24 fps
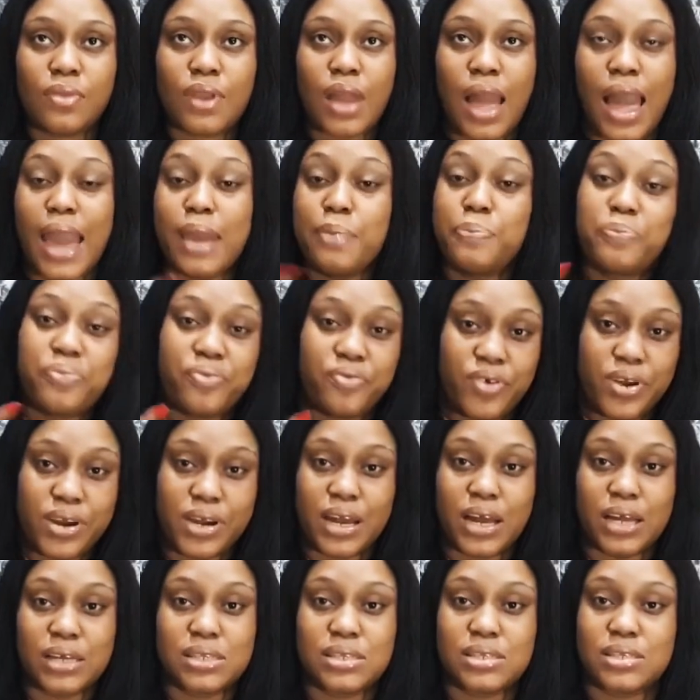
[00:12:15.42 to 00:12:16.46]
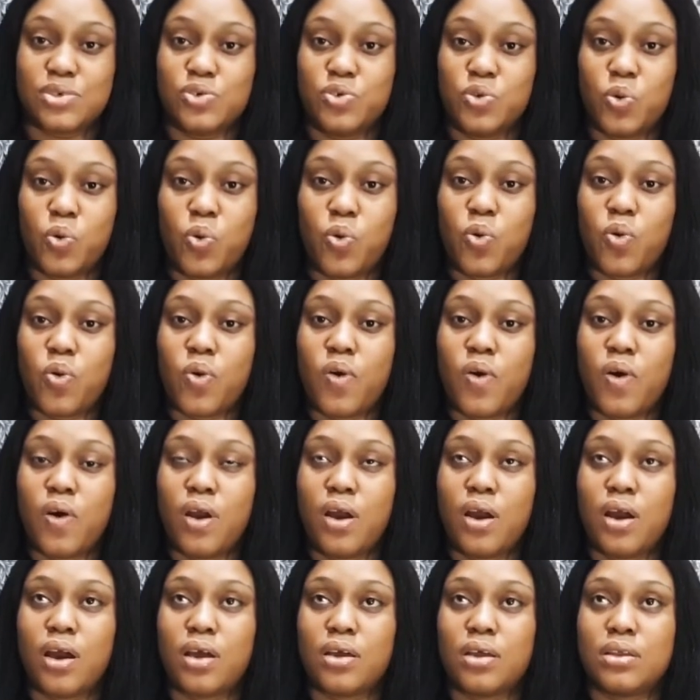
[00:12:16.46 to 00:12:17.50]
I pray that, you know,
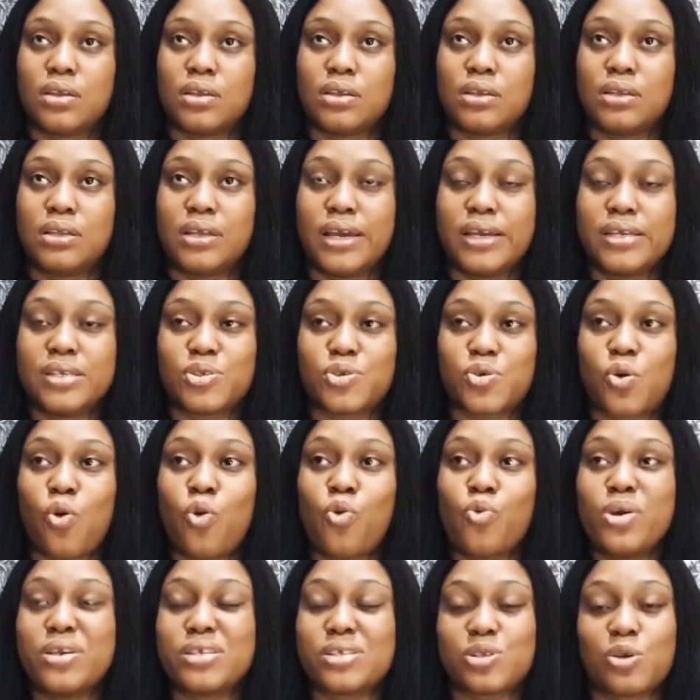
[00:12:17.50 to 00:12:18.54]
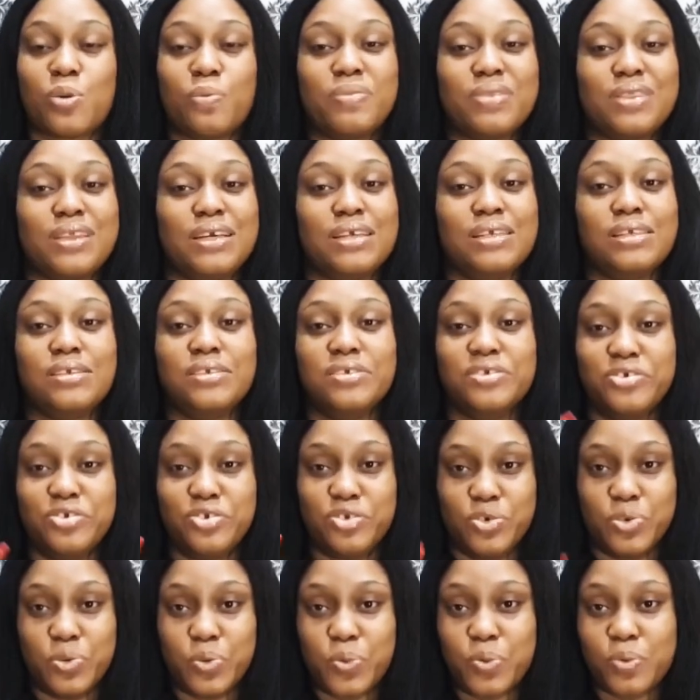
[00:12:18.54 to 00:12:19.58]
there's always something
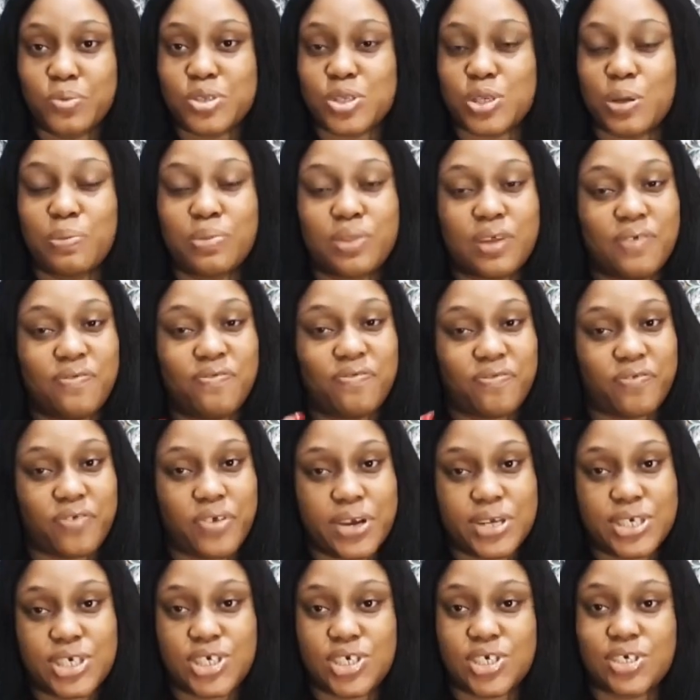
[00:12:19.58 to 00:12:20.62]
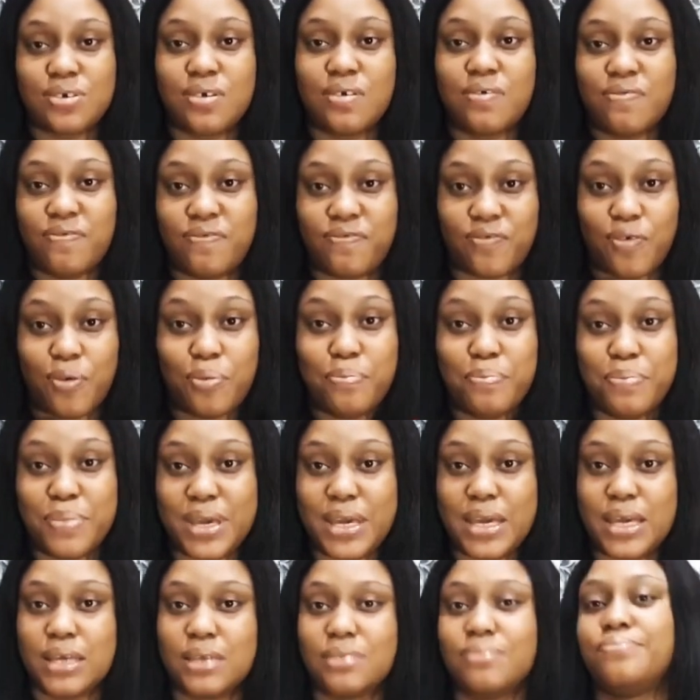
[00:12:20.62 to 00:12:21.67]
new, something fresh from
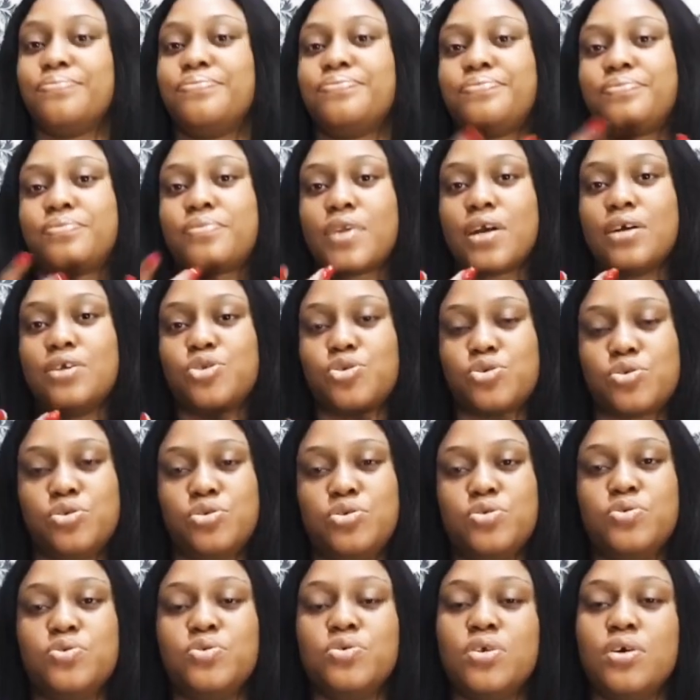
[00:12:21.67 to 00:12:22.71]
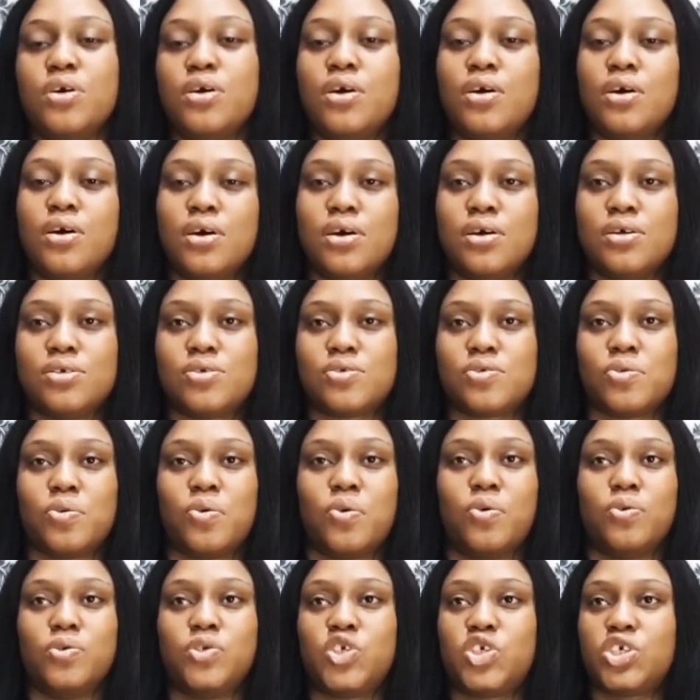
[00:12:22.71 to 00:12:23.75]
me to you.
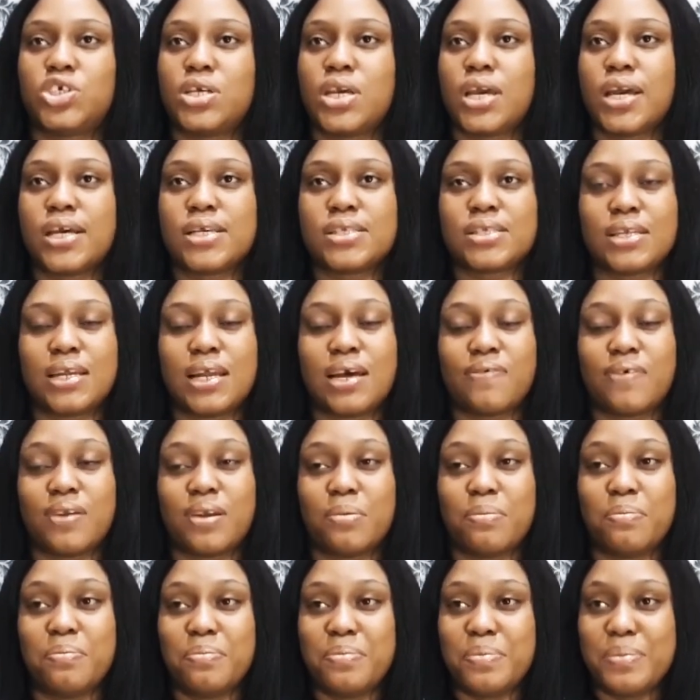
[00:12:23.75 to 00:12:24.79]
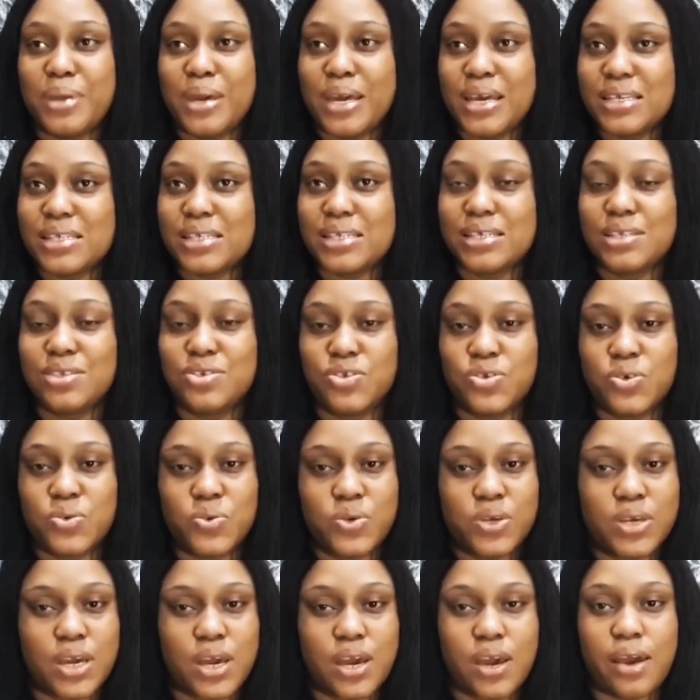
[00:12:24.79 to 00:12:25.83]
So cheers and have an amazing new
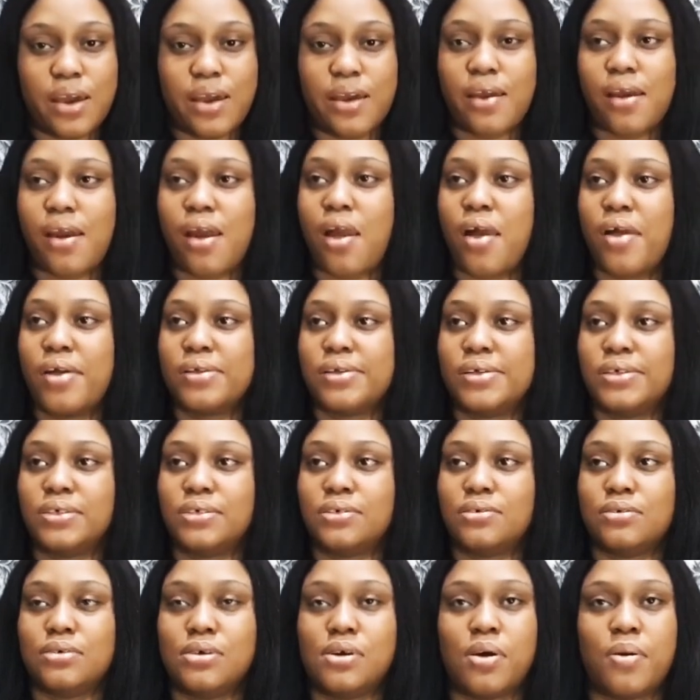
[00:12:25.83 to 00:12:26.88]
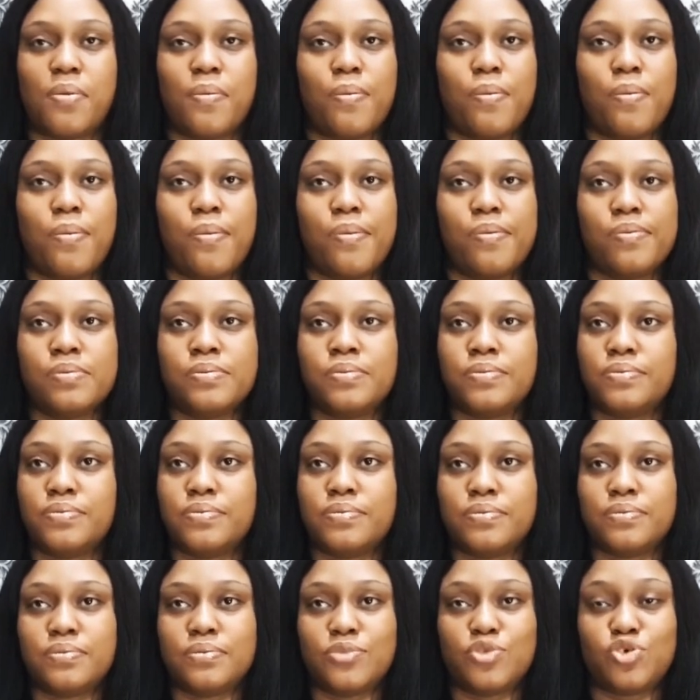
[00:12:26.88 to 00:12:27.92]
year. Um,
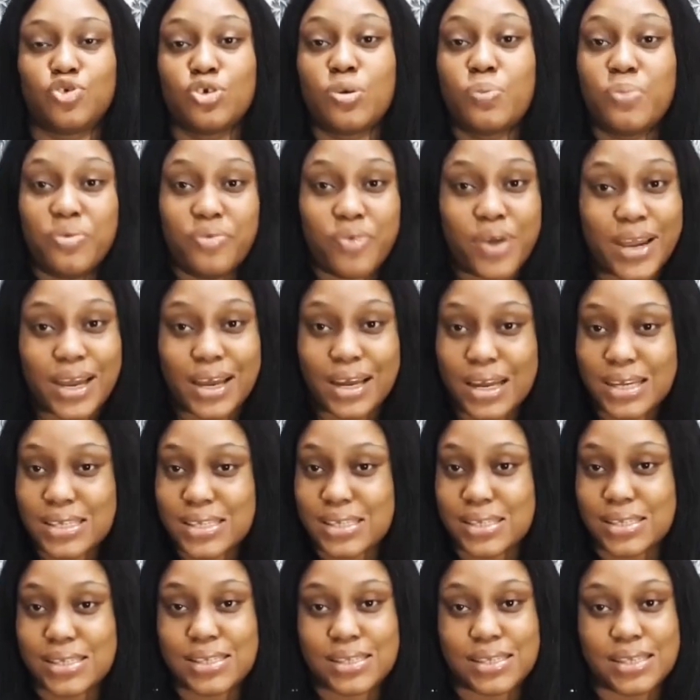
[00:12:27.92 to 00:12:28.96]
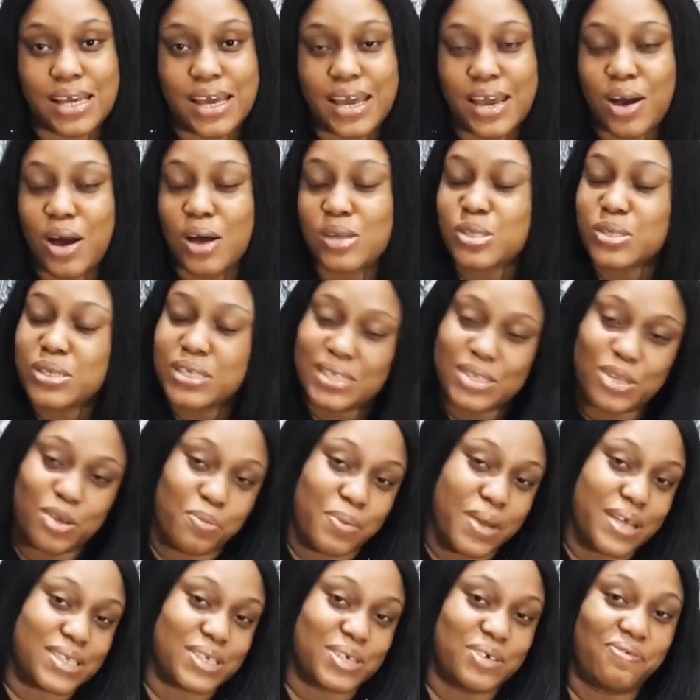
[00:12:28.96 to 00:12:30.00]
do not be reckless this year. I to tell
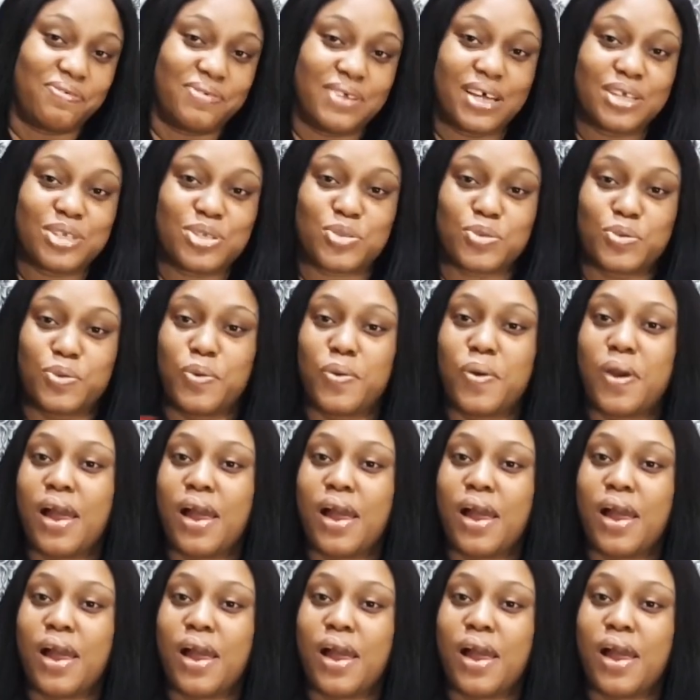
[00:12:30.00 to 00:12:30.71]
myself that too.